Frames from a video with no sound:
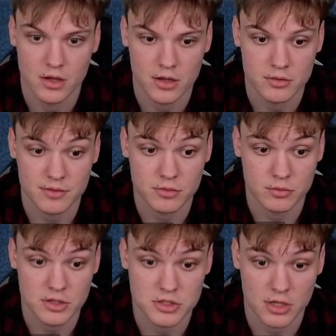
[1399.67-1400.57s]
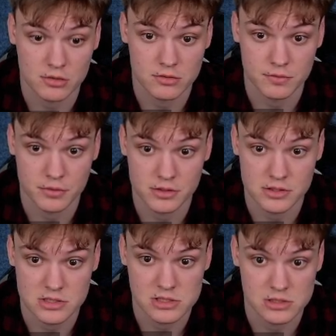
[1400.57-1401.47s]
you have to watch out for
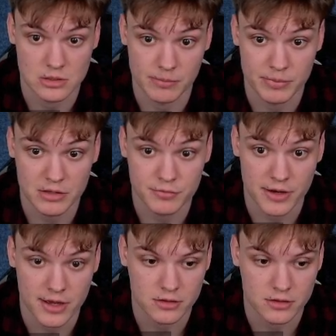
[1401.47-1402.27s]
this big threat,